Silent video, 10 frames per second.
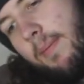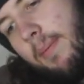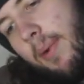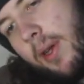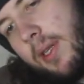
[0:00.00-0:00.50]

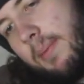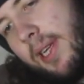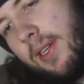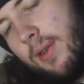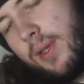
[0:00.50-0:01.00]

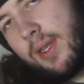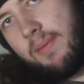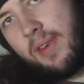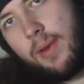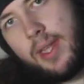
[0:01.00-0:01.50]
possibly do
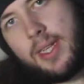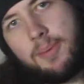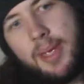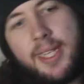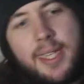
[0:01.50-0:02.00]
something with this
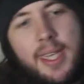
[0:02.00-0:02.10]
space